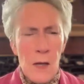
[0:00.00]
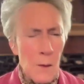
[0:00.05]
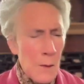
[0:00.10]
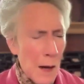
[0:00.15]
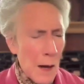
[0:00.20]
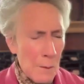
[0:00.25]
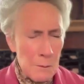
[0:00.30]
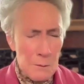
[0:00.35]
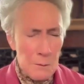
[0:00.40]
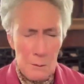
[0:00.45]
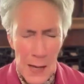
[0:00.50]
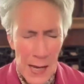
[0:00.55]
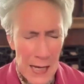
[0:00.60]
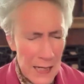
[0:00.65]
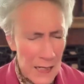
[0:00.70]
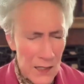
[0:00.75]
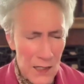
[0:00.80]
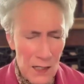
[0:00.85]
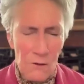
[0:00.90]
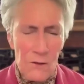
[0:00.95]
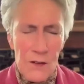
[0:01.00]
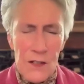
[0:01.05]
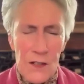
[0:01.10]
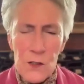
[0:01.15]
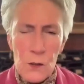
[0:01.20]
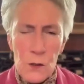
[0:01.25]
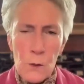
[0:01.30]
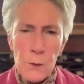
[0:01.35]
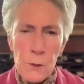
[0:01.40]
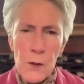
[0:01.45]
amazing
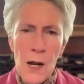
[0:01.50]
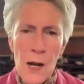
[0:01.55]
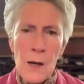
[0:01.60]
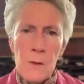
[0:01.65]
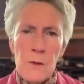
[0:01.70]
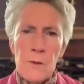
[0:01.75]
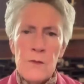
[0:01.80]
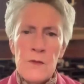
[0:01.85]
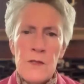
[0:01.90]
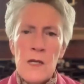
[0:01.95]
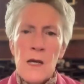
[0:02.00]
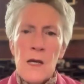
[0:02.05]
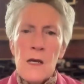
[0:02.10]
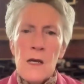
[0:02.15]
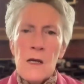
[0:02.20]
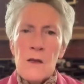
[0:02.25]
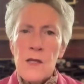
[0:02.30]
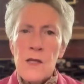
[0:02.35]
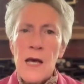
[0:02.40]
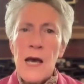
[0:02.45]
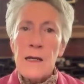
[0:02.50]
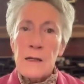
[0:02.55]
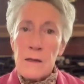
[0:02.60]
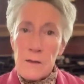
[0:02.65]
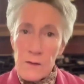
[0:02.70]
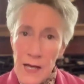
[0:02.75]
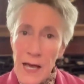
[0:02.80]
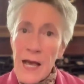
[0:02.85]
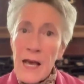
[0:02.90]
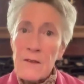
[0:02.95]
physical problems
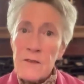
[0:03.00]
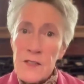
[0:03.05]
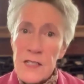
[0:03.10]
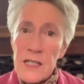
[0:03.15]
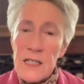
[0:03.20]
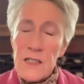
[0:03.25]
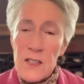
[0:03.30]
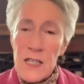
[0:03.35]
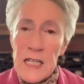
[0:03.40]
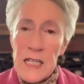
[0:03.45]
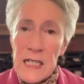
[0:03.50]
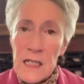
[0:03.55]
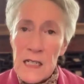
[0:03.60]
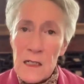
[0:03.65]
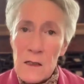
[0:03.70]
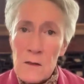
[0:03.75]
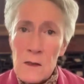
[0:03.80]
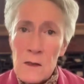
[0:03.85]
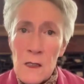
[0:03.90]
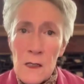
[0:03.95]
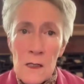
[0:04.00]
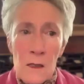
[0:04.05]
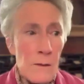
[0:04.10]
that they have since healed,